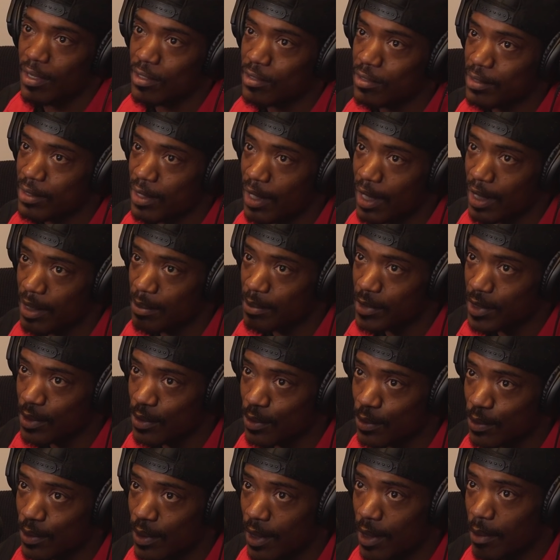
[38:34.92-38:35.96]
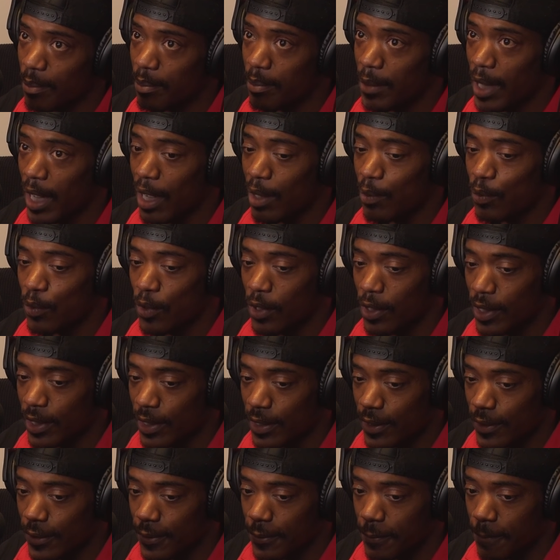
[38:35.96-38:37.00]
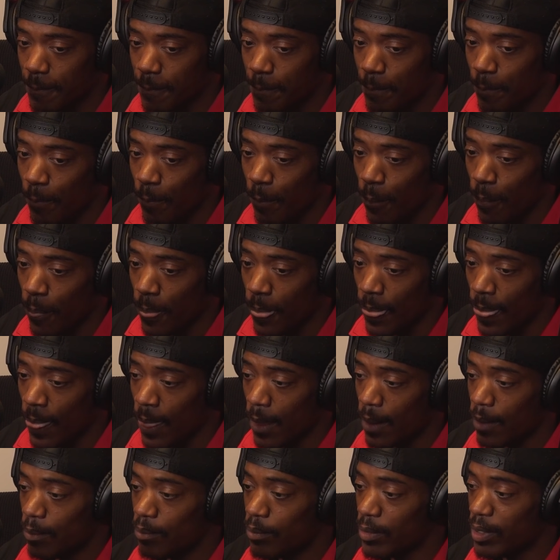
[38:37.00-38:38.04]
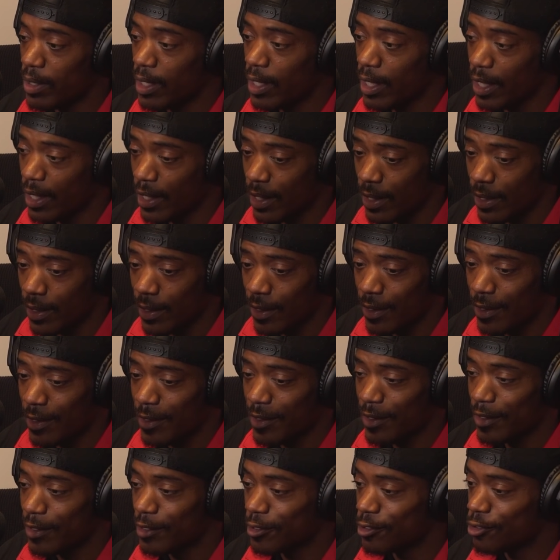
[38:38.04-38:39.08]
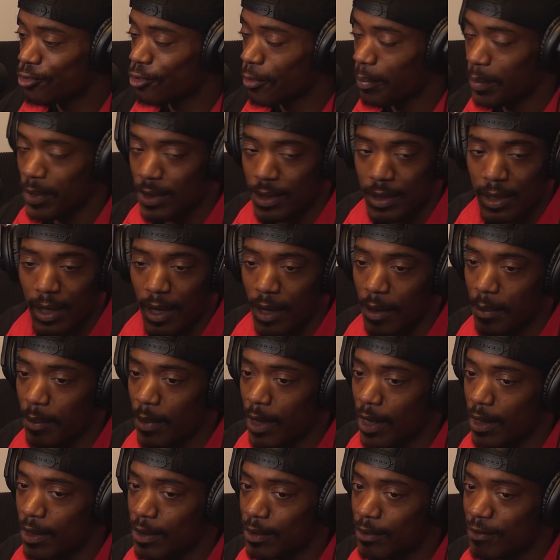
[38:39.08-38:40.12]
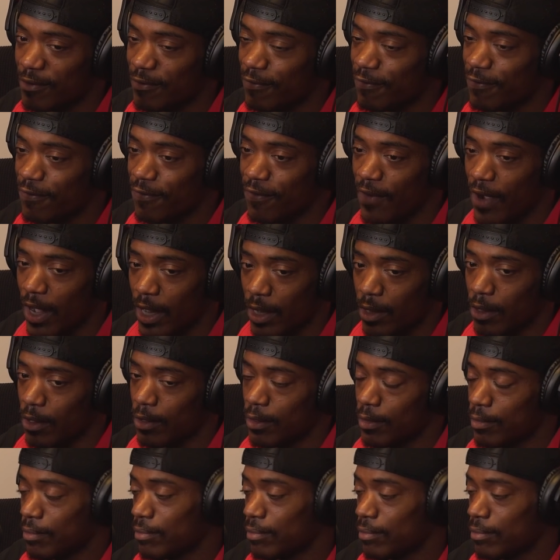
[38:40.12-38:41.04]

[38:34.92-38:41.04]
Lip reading: just like them to know that I'm back working, I'm here, dropping nothing but fire.